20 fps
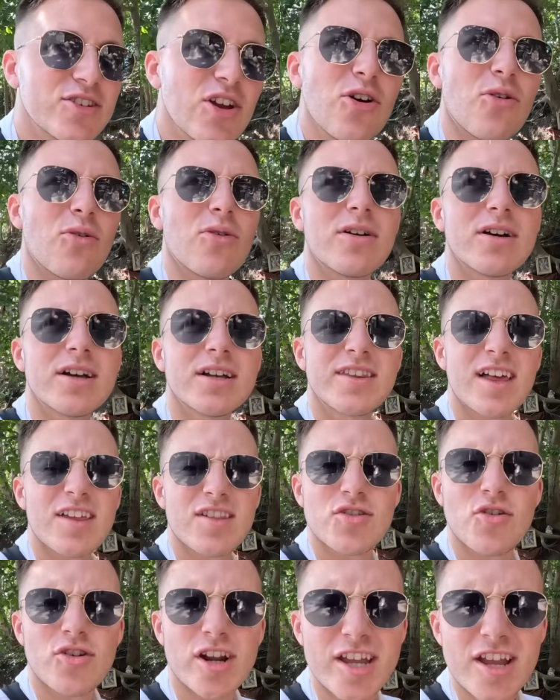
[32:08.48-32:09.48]
no,
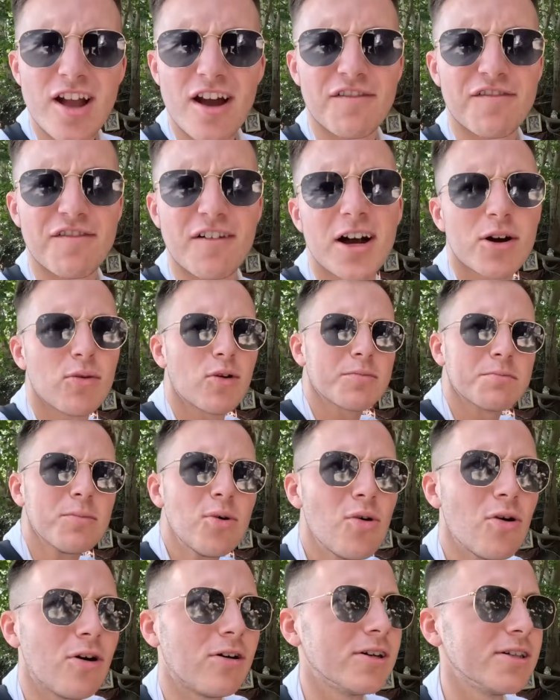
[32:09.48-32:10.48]
that's not enough. I want
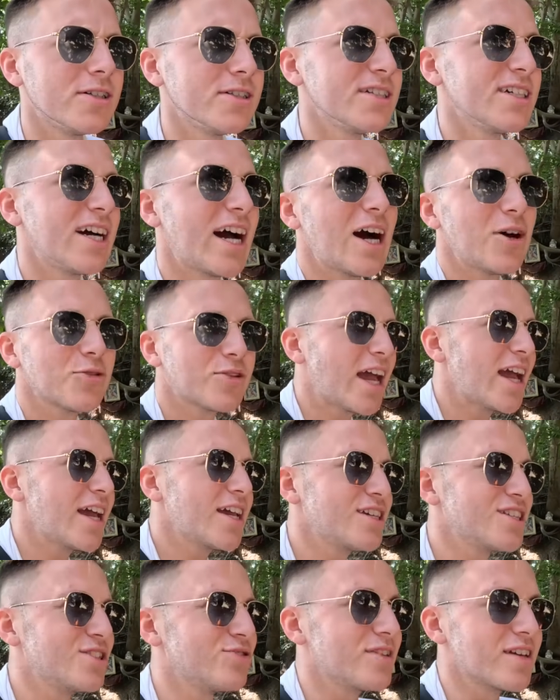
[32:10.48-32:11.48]
more. How dare
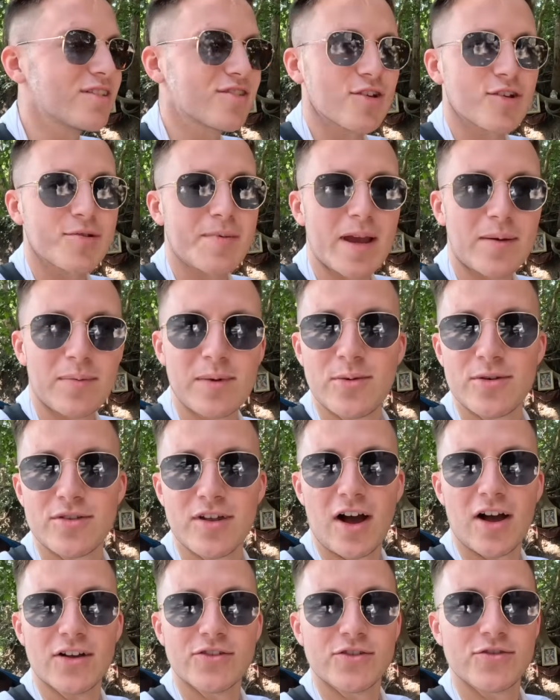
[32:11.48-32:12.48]
you disrespect me with
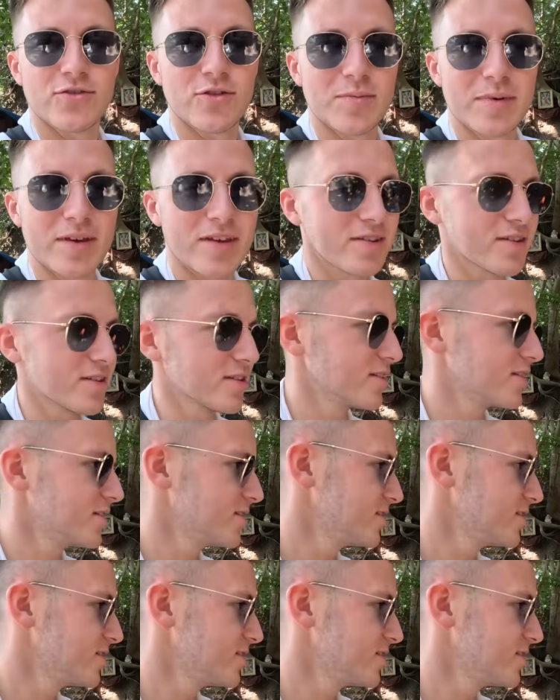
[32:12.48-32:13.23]
100 rupees?